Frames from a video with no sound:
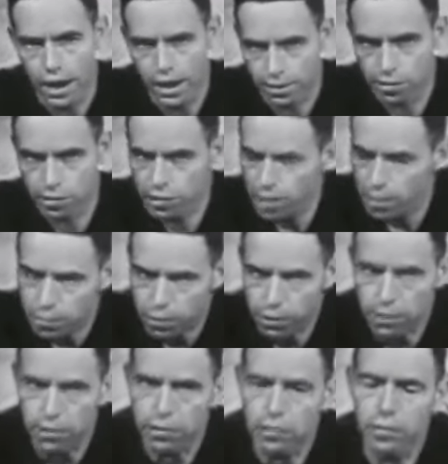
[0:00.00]
like the
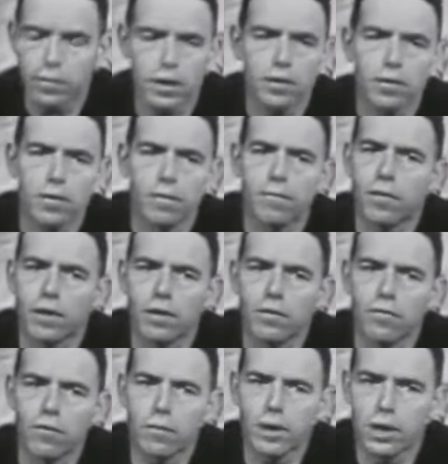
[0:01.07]
separateness of each of
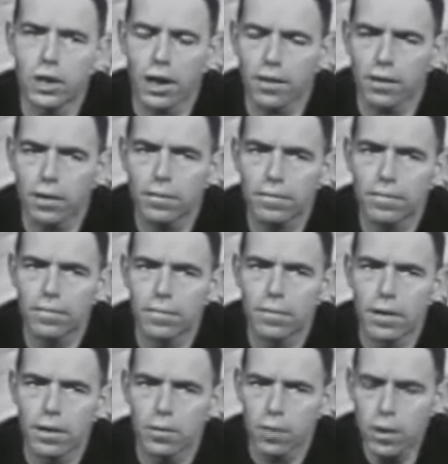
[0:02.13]
things from each other,
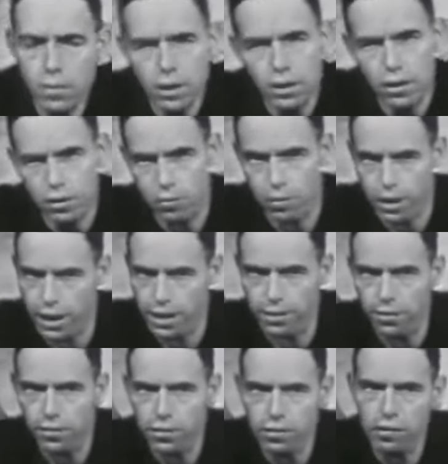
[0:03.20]
when we are not
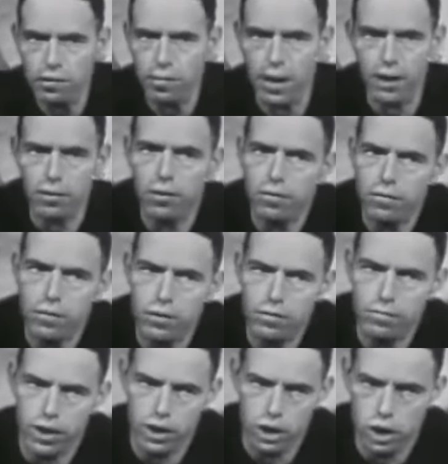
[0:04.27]
aware that this is a matter of
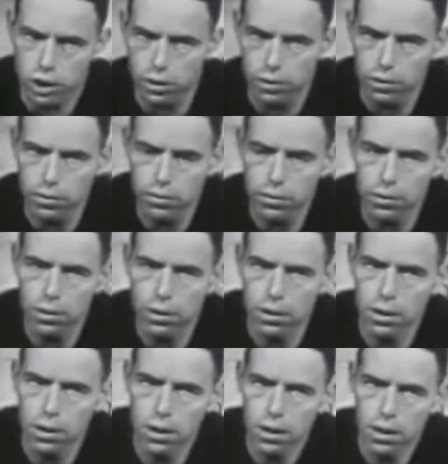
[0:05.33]
convention,
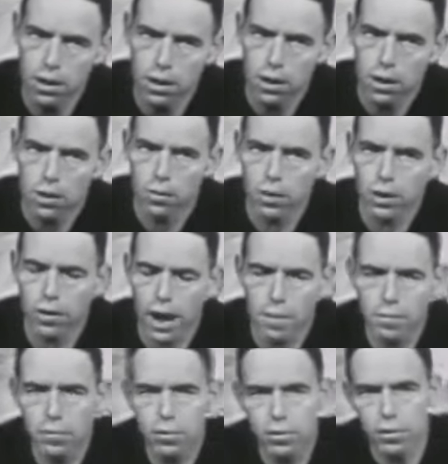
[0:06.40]
we are
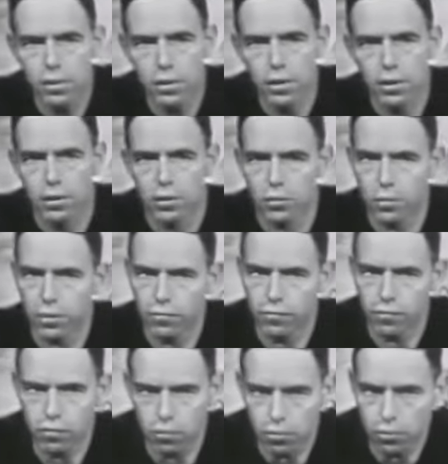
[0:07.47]
apt to be
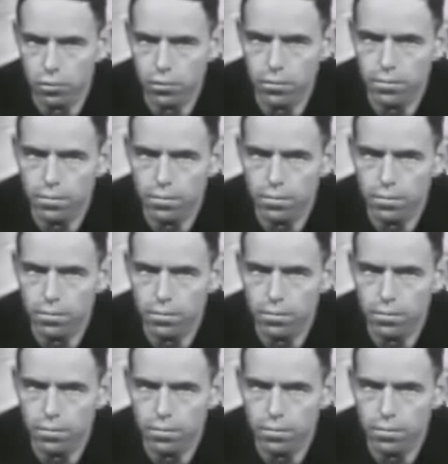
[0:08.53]
fooled.